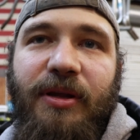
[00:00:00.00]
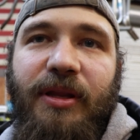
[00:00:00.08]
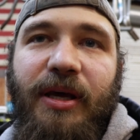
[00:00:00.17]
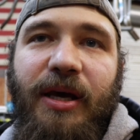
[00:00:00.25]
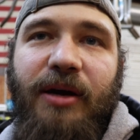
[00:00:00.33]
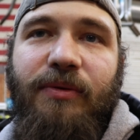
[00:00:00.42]

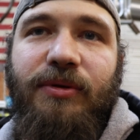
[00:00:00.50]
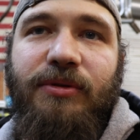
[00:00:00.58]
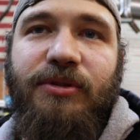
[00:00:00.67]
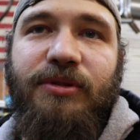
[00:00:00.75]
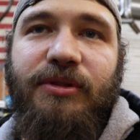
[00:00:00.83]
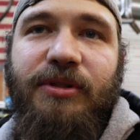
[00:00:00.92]
that
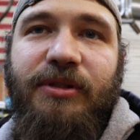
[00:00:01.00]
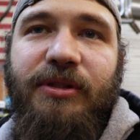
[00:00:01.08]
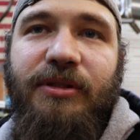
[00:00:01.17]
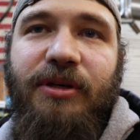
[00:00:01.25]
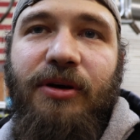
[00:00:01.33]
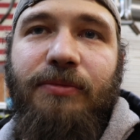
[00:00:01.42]
was
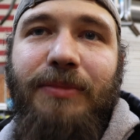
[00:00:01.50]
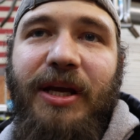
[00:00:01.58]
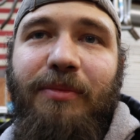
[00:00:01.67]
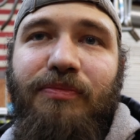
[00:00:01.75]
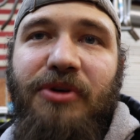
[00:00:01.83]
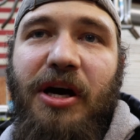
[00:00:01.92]
done
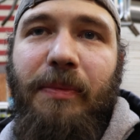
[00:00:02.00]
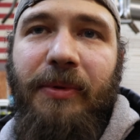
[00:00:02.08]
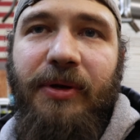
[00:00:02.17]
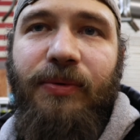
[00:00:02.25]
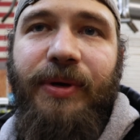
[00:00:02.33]
improperly.